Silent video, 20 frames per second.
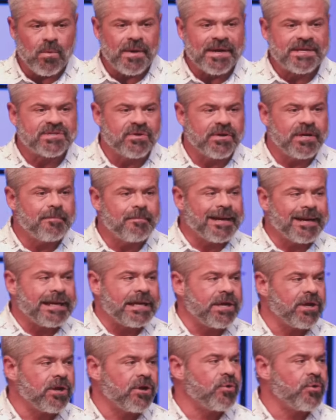the way, is there anybody
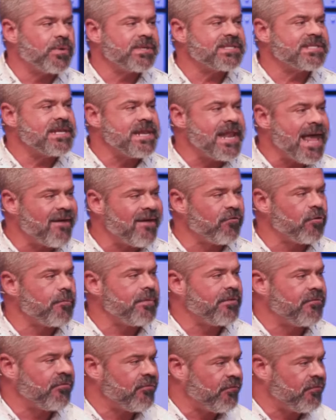here who has never
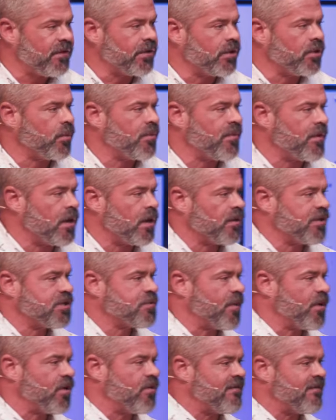been filled with the Holy
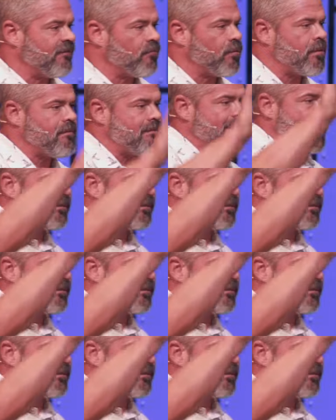Spirit? You've never been